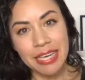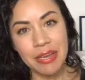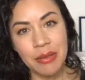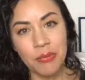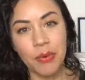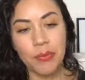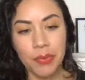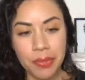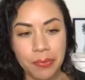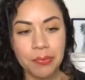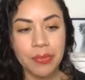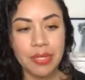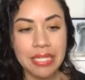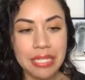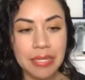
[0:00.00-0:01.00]
where we're
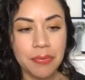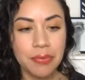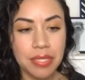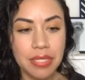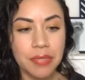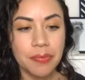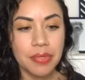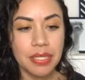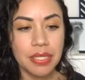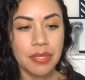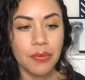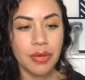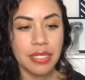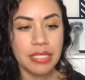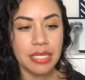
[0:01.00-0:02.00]
really
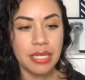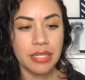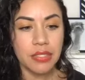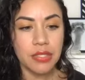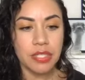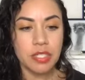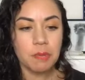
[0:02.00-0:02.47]
going to get into this.